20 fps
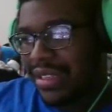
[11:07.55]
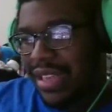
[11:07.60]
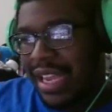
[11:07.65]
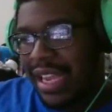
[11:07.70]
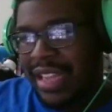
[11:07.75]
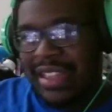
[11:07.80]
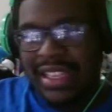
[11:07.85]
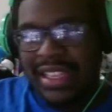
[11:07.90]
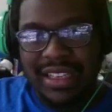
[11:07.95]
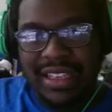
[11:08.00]

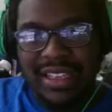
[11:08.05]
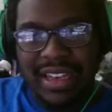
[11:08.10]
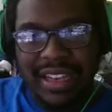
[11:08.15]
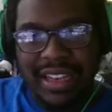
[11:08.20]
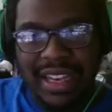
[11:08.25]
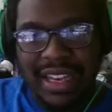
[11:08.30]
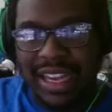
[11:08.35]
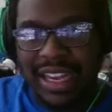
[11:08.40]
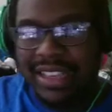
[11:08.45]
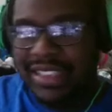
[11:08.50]
I think,
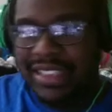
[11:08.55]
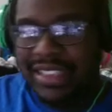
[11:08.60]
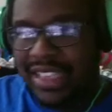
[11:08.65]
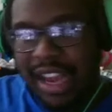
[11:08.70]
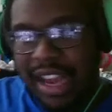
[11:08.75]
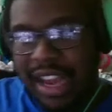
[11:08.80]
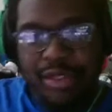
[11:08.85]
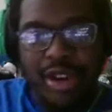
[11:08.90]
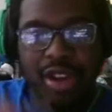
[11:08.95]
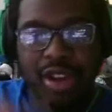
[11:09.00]
like I said,
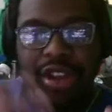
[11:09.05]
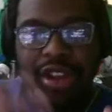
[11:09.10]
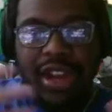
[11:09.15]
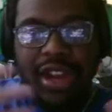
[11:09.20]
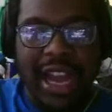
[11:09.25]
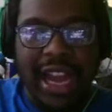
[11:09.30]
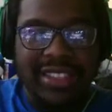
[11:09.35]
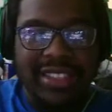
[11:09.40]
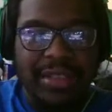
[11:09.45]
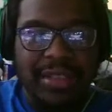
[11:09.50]
Irelia
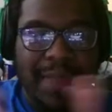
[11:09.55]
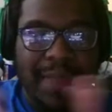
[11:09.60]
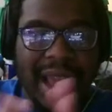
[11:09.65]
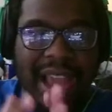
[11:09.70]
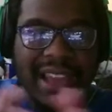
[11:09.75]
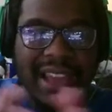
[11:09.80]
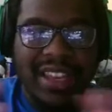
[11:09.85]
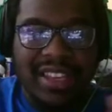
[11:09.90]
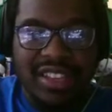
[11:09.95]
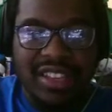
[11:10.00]
as a
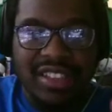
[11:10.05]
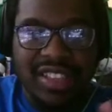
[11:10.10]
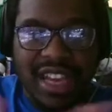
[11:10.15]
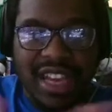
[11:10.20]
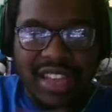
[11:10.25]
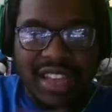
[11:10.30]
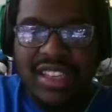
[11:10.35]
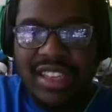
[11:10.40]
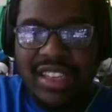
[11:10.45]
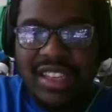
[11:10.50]
package, I
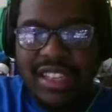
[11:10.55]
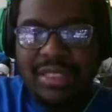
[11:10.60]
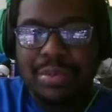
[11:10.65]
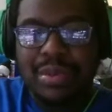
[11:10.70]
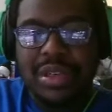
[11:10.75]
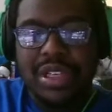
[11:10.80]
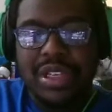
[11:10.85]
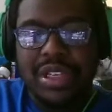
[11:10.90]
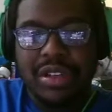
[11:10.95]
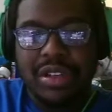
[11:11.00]
think is
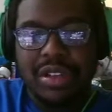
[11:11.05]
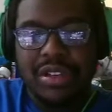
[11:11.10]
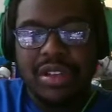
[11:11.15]
pretty good.